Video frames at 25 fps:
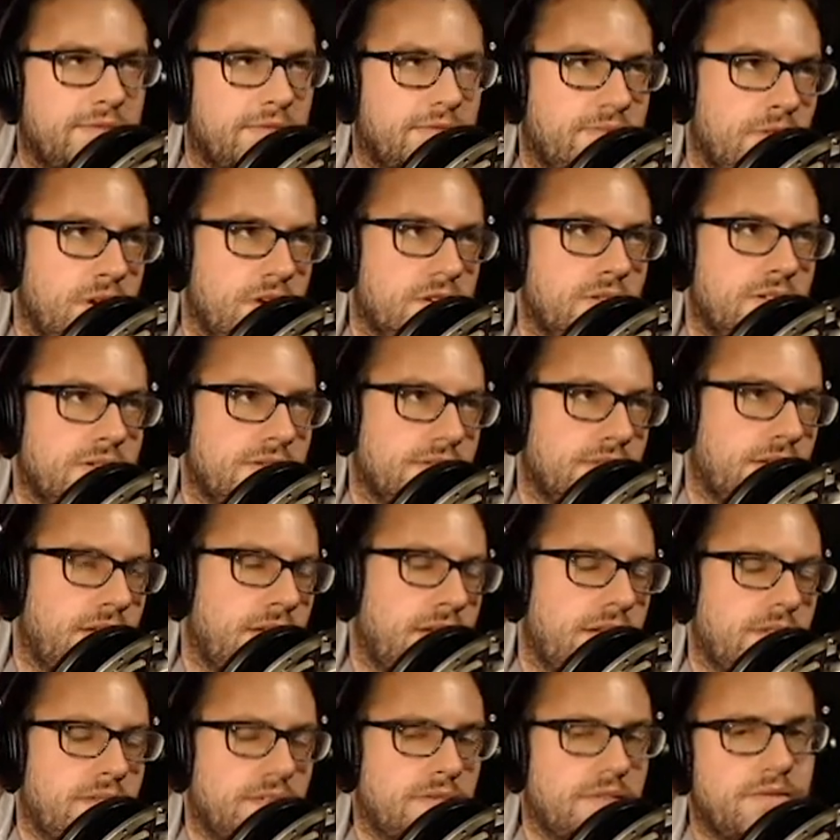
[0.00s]
version
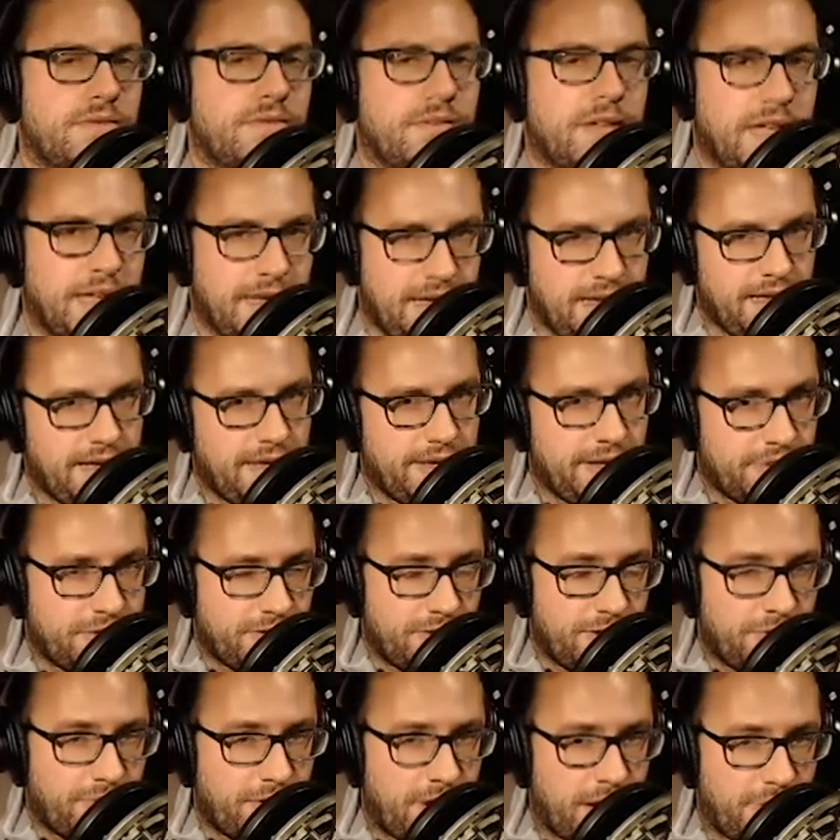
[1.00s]
of
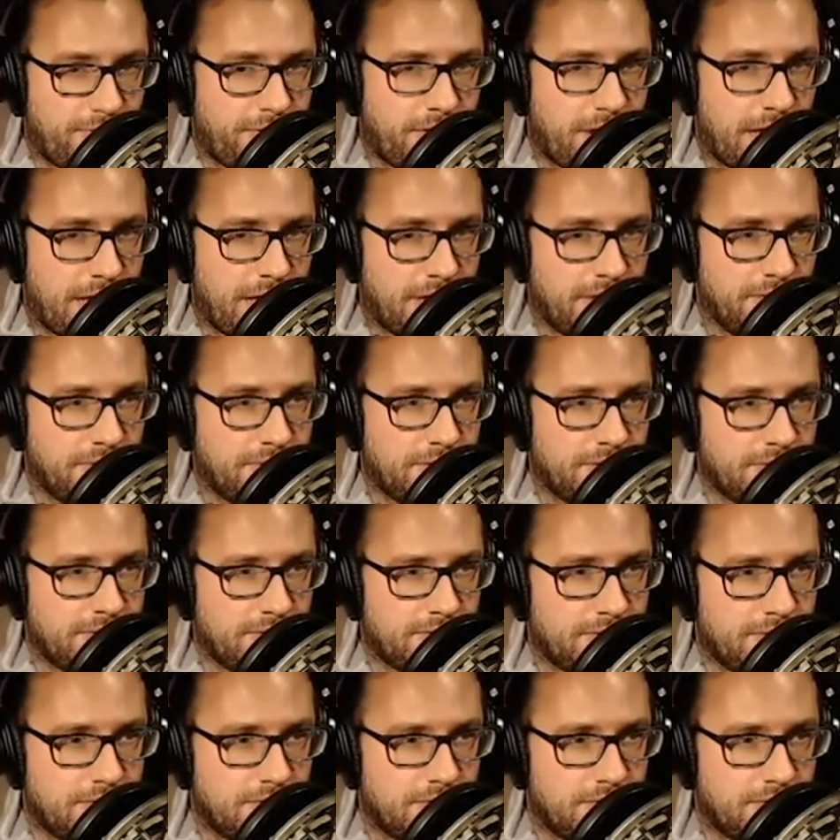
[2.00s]
Street Fighter V's